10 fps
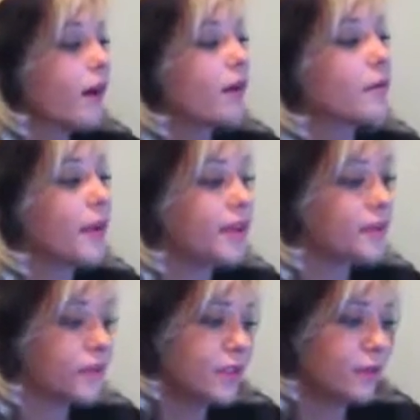our main
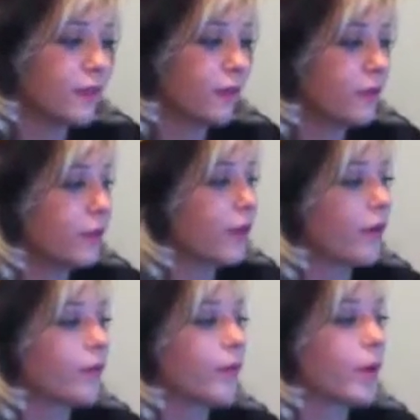source of revenue
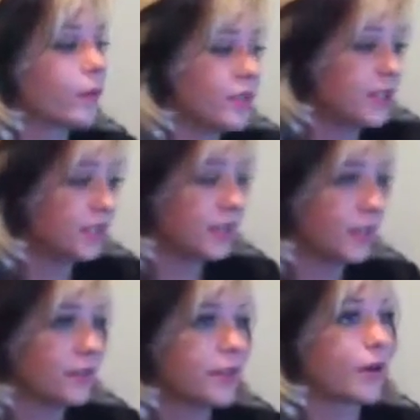come from our retail
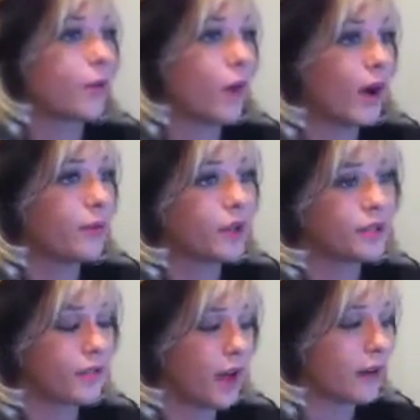sales and our wide range
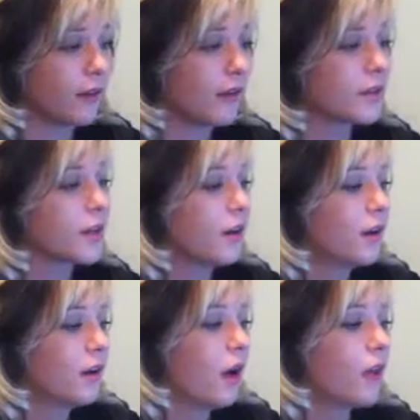of catalogs.
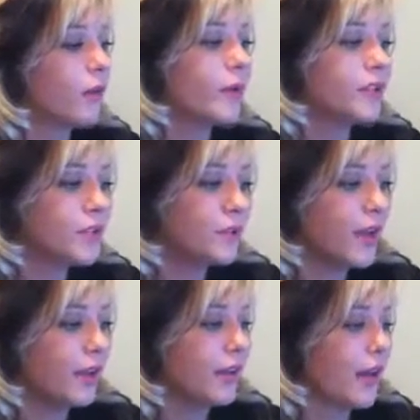Although we do
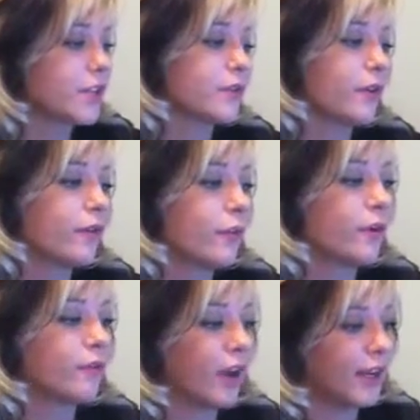gain cash flow from
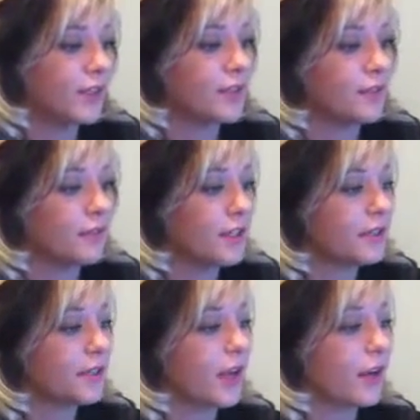our financing
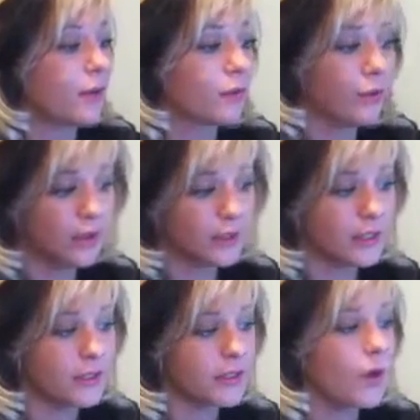fees and our
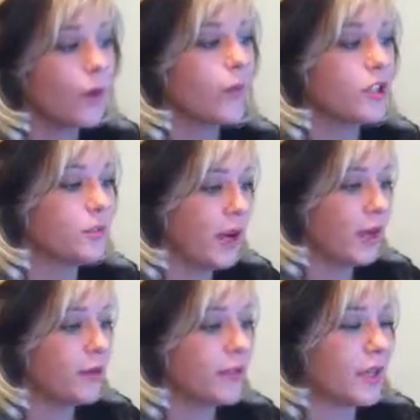royalties, which pay to
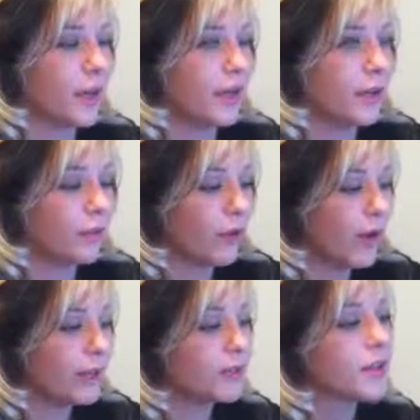use the IKEA
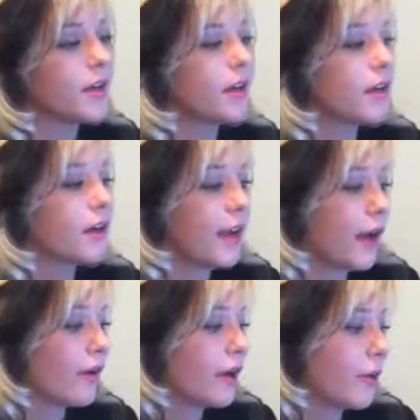brand,
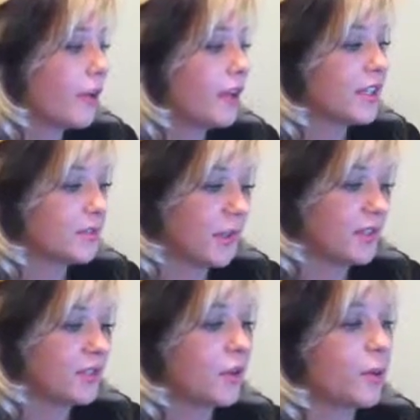now our company
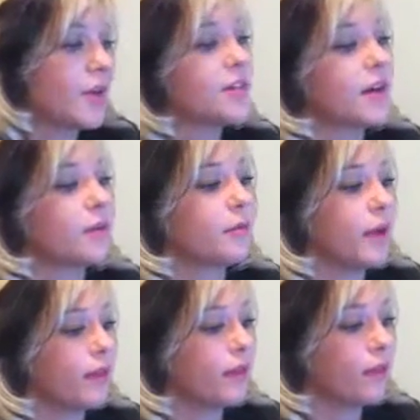expenses are weighed down
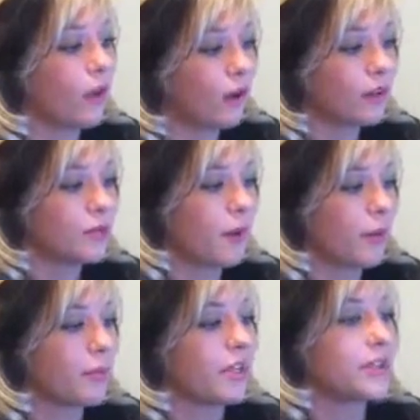by the large
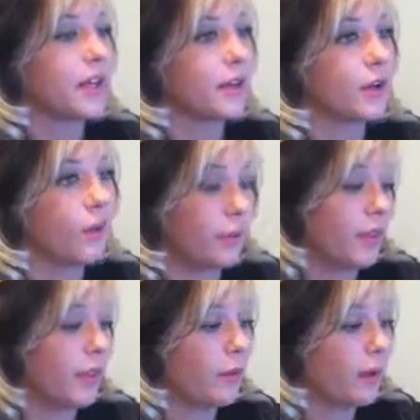properties and
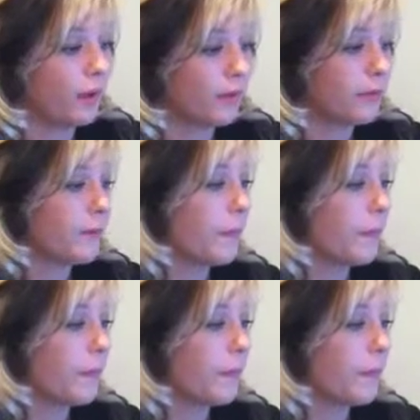equipment that we own.